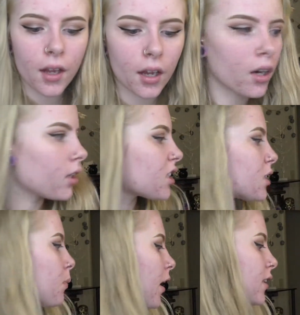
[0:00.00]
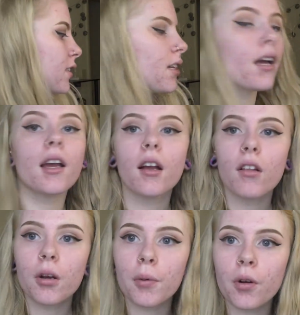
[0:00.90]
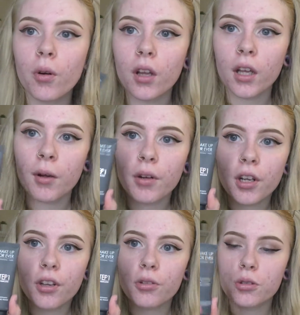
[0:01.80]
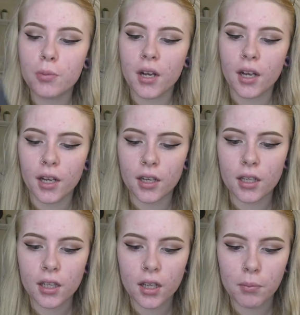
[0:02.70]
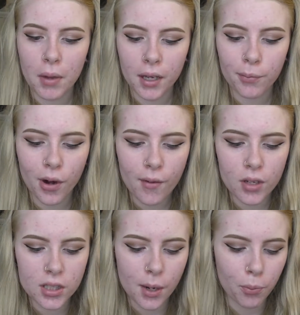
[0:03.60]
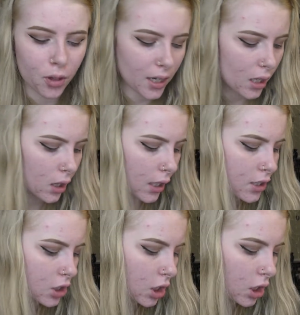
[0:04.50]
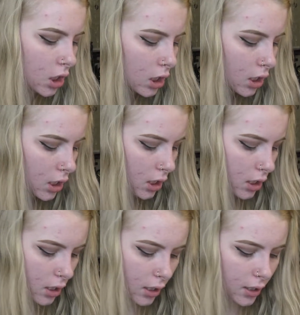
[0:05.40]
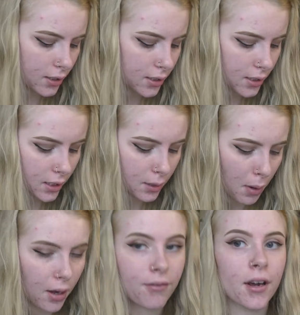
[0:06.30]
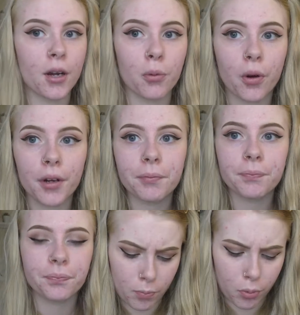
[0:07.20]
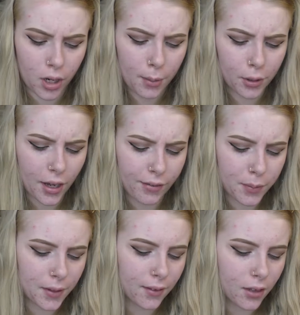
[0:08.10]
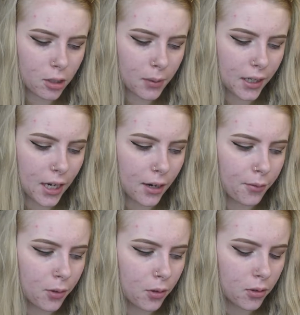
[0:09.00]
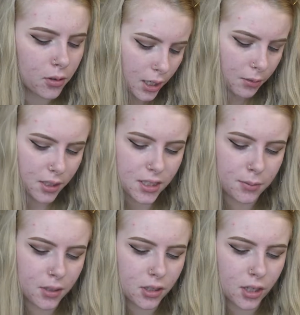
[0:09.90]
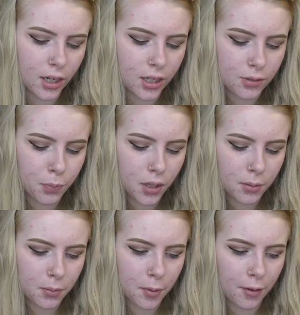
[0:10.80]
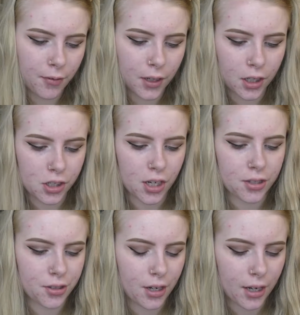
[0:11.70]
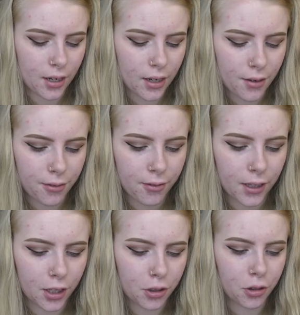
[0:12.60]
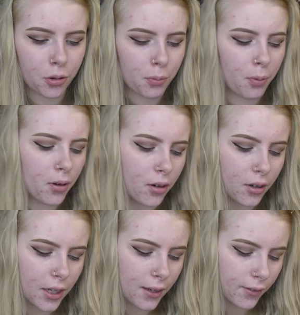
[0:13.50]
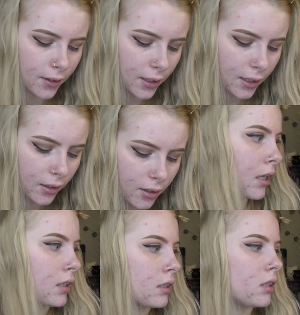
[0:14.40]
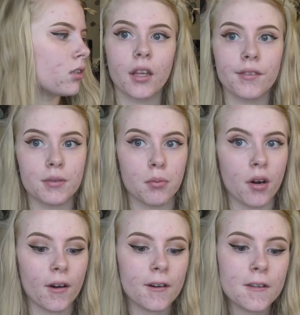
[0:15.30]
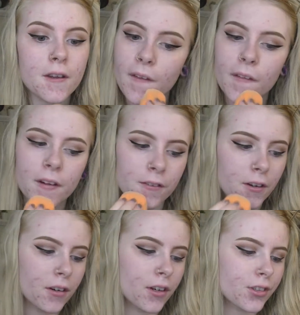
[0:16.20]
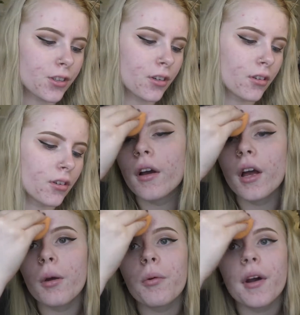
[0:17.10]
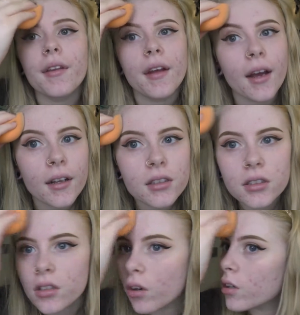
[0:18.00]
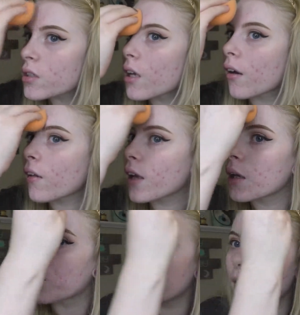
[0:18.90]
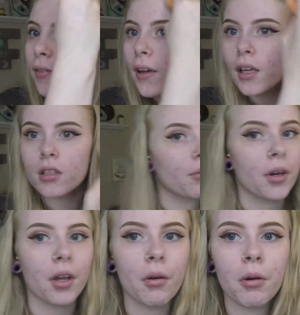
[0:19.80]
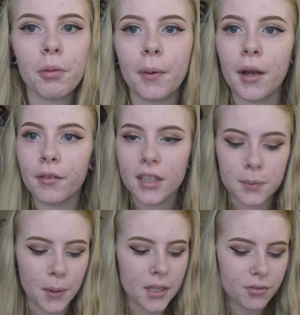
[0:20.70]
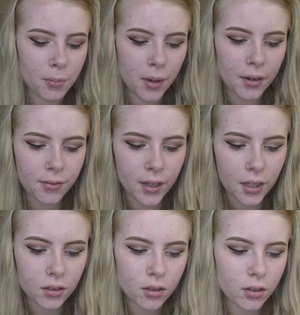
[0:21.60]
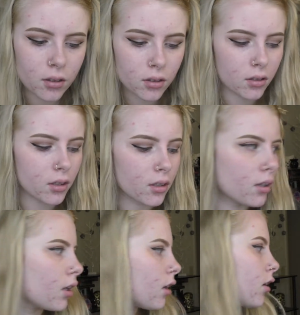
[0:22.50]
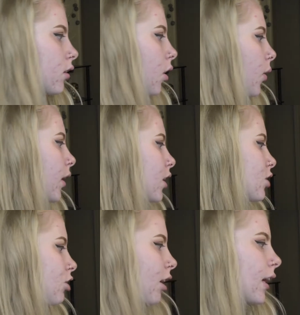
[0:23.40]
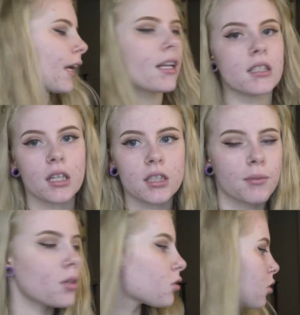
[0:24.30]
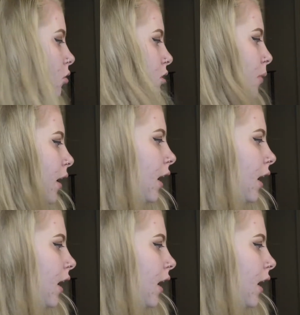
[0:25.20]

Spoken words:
then on spots I get a little bit oily, I'm going to use my Makeup Forever Step 1 Equalizer. And this is the mattifying one. Primer, you have to be a little bit careful. Right with the sponge today. I put it on with my fingers yesterday, and if like you don't put it on evenly, it leaves marks like on your foundation. And while that's all settling into my face, I'm going to go with my Erase Paste from Benefit. And and go ahead and try to cancel out some of those tones in my